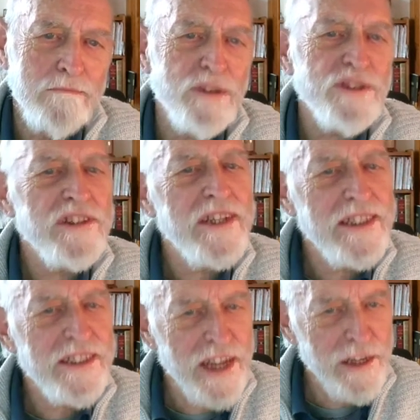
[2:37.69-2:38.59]
But I
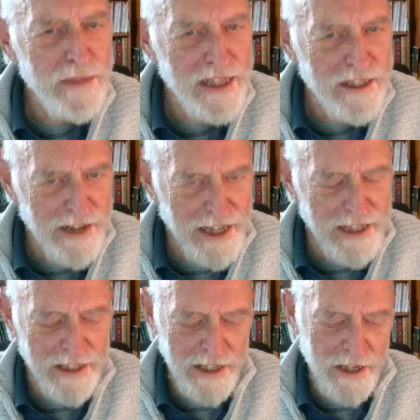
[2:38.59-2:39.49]
did tell me
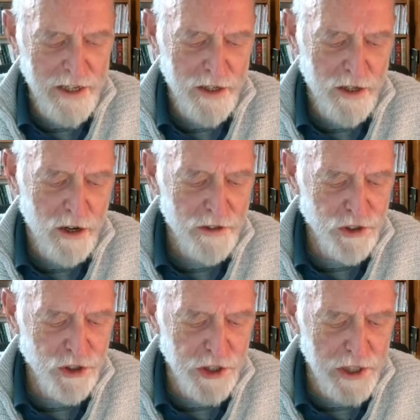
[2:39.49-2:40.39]
Gran, because
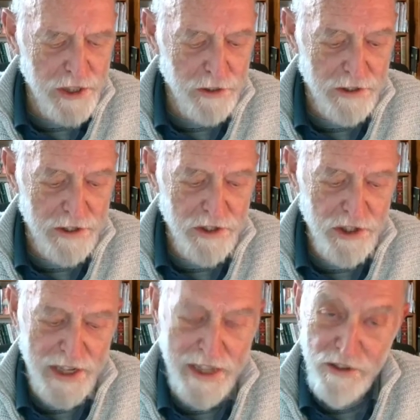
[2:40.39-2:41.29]
she
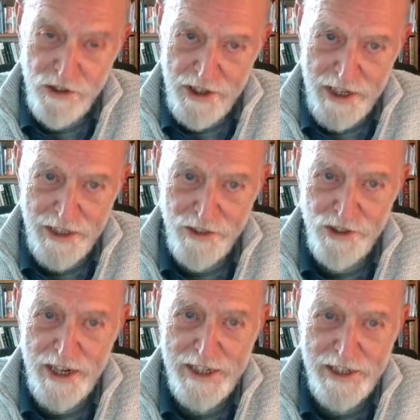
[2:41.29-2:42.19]
understands
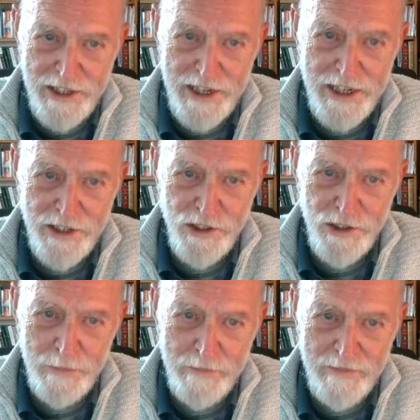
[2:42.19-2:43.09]
things like these.